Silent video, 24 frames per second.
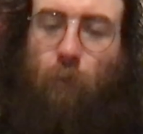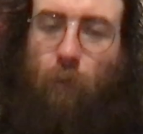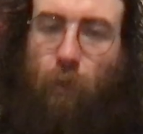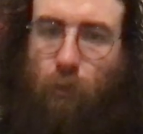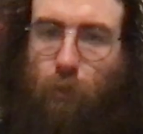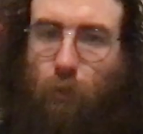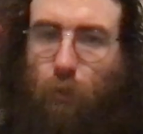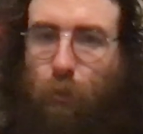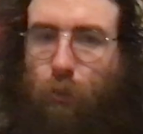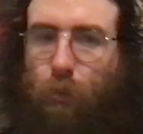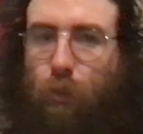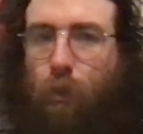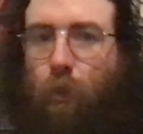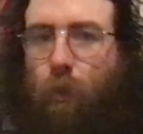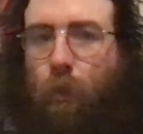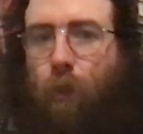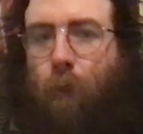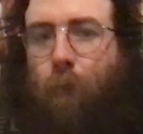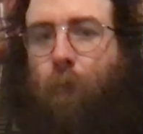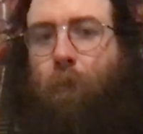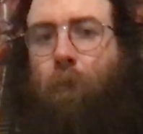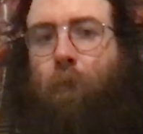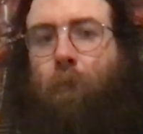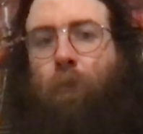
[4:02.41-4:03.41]
We shall
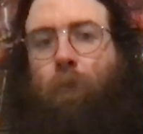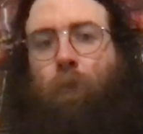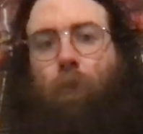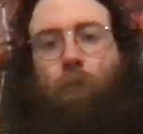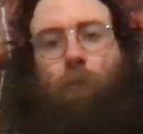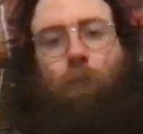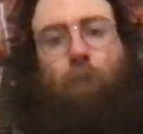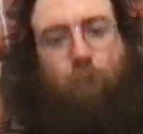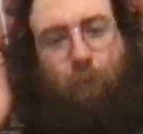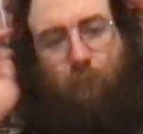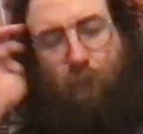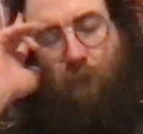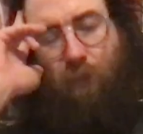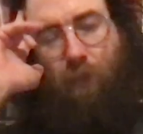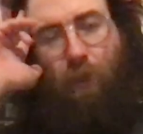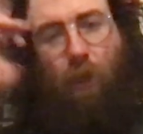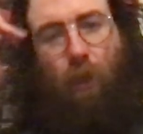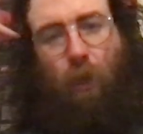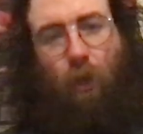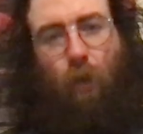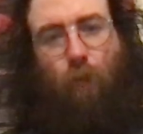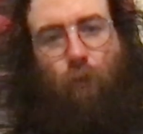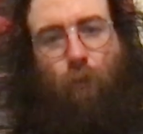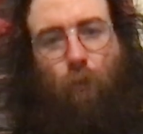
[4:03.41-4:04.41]
see. Take
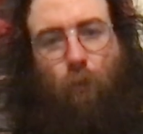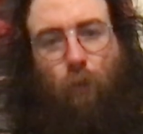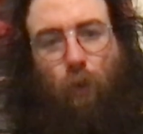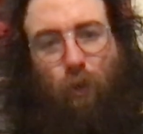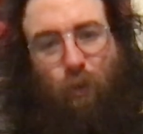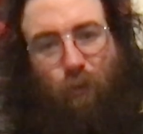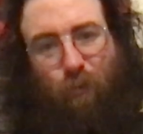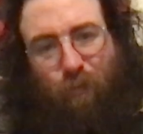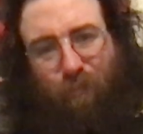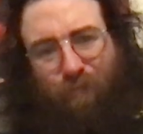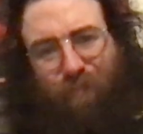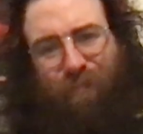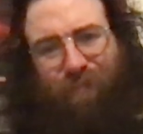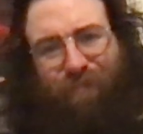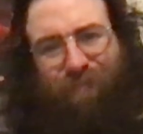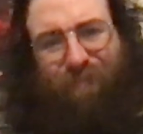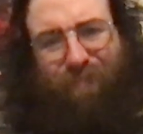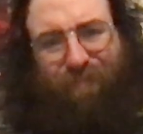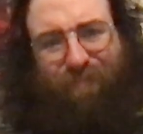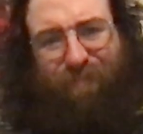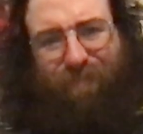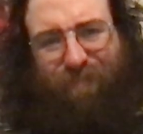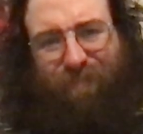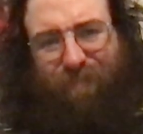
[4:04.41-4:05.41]
care, everyone.
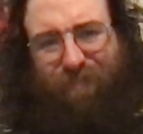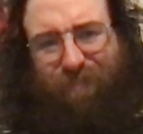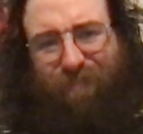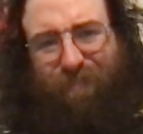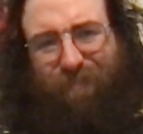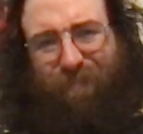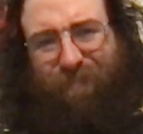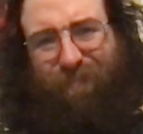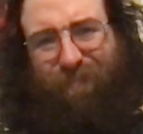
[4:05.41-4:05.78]
Mm.